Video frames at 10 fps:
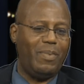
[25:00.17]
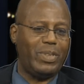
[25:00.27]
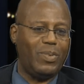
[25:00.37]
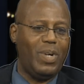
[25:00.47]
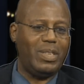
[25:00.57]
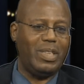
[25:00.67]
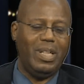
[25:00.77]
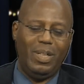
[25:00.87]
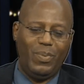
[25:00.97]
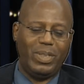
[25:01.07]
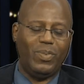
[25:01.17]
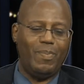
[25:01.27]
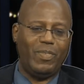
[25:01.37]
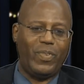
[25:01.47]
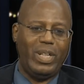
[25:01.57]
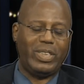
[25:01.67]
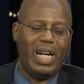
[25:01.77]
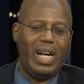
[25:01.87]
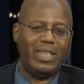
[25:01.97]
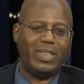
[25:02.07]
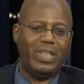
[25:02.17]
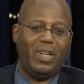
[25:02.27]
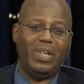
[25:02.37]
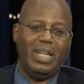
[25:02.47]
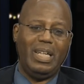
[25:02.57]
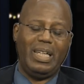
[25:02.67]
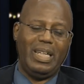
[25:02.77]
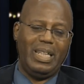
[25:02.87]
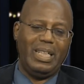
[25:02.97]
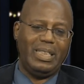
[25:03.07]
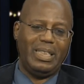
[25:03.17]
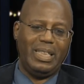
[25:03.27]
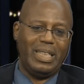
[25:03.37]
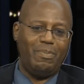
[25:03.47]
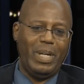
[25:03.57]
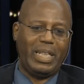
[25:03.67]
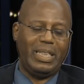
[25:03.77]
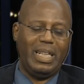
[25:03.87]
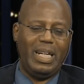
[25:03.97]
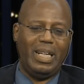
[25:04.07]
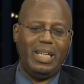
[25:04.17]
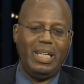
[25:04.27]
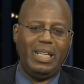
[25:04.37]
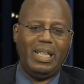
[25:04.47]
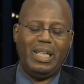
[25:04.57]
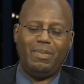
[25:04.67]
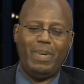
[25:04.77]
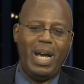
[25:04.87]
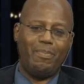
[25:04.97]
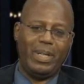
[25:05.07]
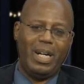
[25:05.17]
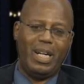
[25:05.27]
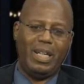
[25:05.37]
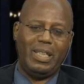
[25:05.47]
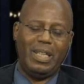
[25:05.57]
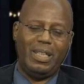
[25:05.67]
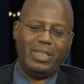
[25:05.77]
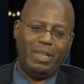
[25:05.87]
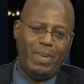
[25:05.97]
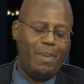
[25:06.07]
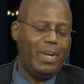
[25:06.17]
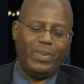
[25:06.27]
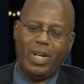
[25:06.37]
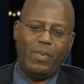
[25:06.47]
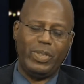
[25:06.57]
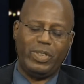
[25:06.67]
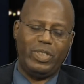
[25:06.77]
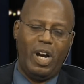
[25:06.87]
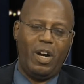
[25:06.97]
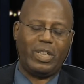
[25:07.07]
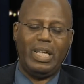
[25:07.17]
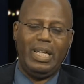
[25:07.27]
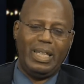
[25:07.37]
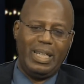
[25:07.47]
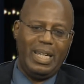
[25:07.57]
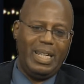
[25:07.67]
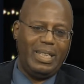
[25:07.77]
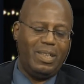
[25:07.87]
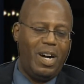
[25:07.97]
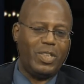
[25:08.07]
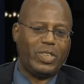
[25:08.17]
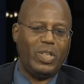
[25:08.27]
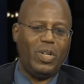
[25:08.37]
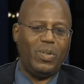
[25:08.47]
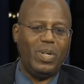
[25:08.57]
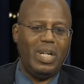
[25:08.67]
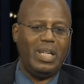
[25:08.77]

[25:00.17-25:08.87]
with the Wonder Woman franchise, and they're making Batman was always dark, and also